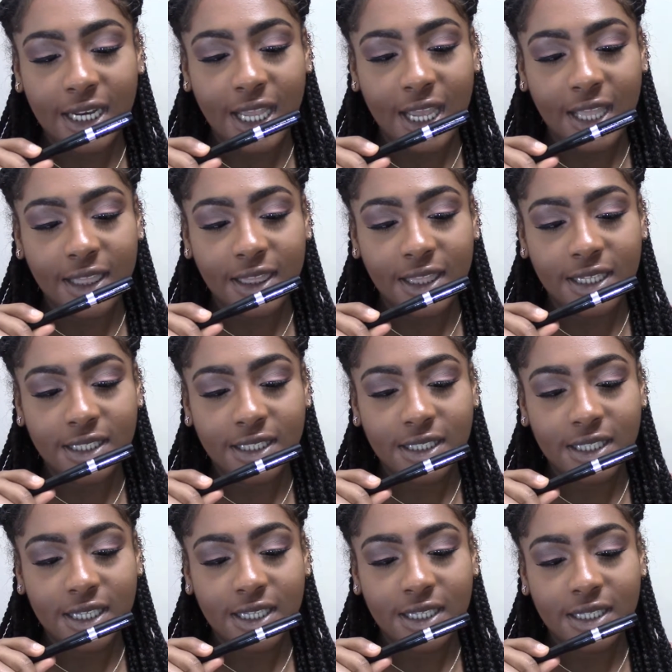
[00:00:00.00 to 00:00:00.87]
and
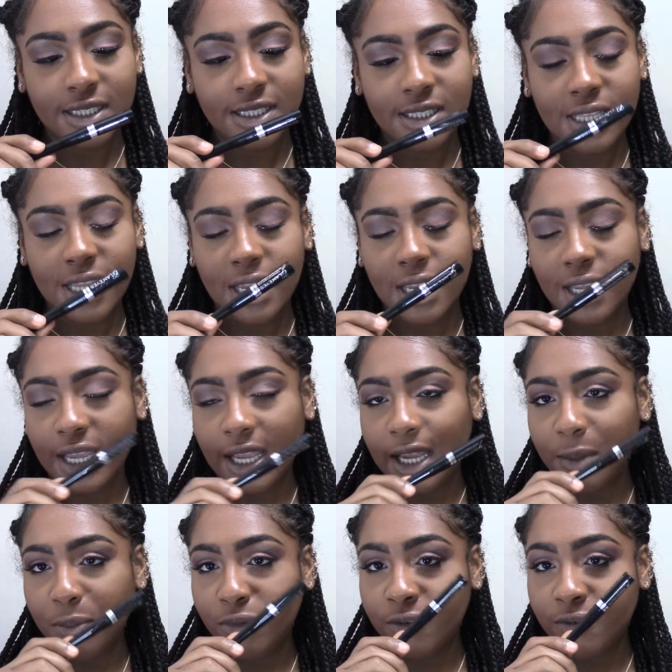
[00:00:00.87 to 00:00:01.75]
this is
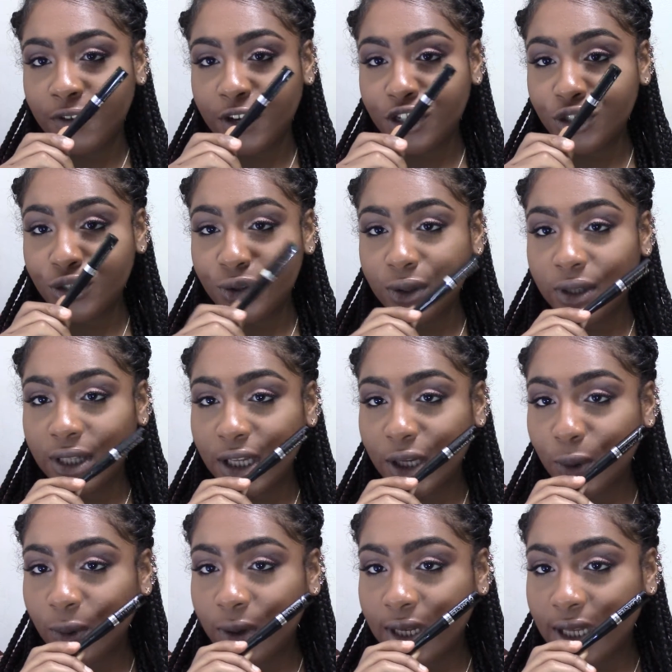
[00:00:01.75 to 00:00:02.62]
a professional
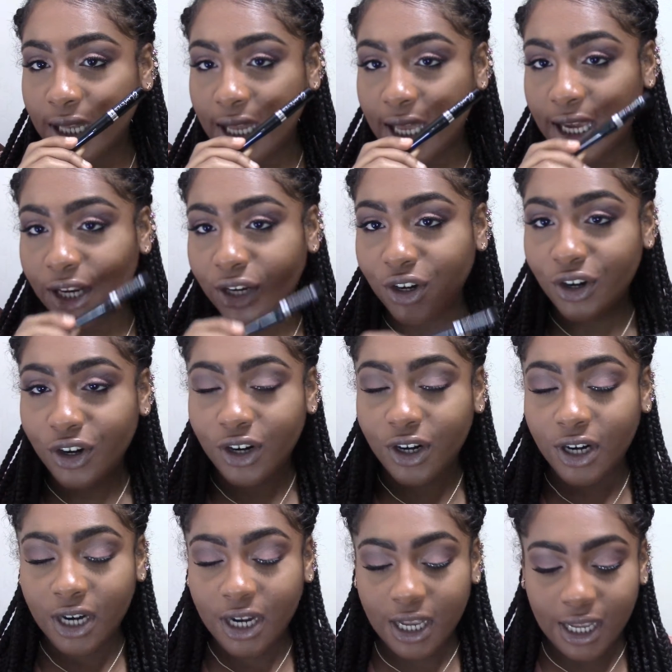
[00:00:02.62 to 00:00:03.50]
liquid
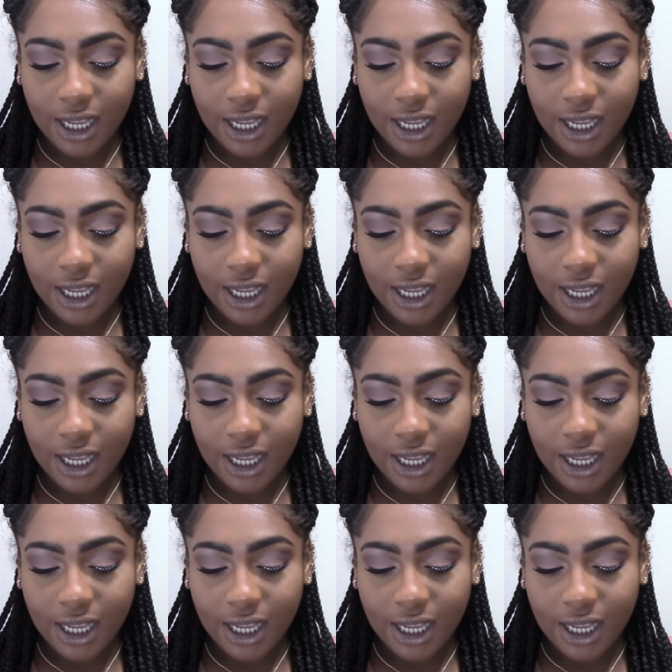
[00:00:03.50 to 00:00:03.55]
liner,